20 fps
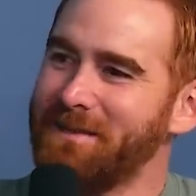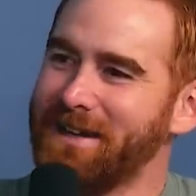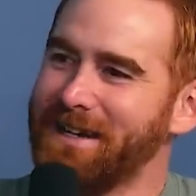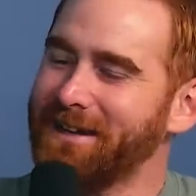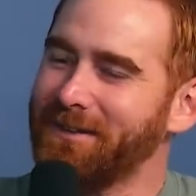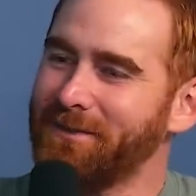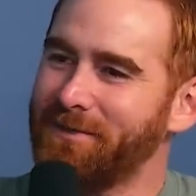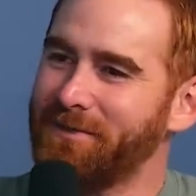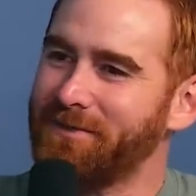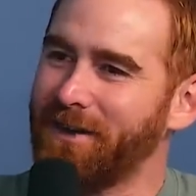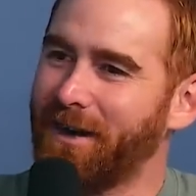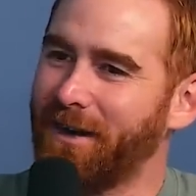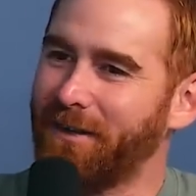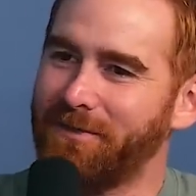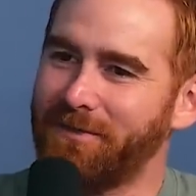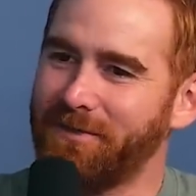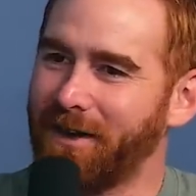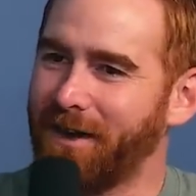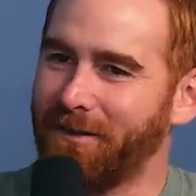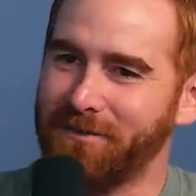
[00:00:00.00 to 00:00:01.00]
me
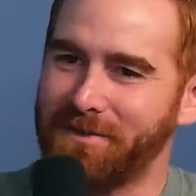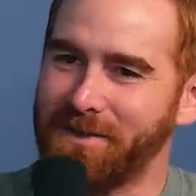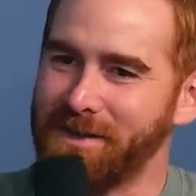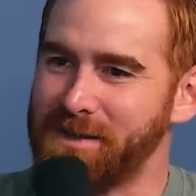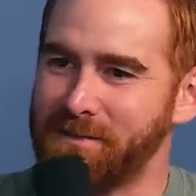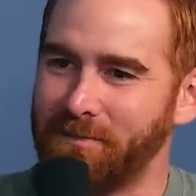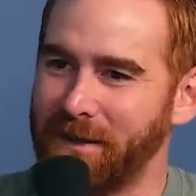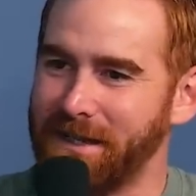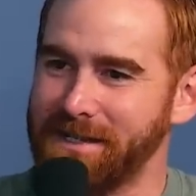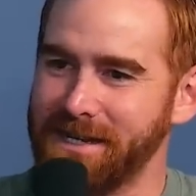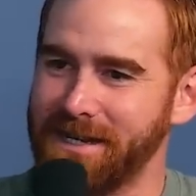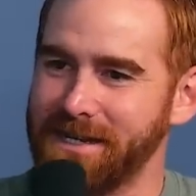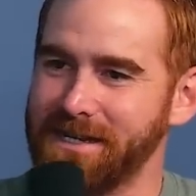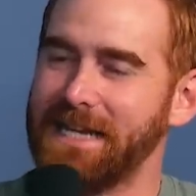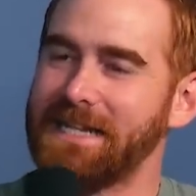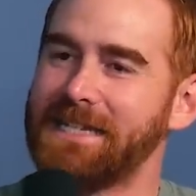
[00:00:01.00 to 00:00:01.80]
of this business.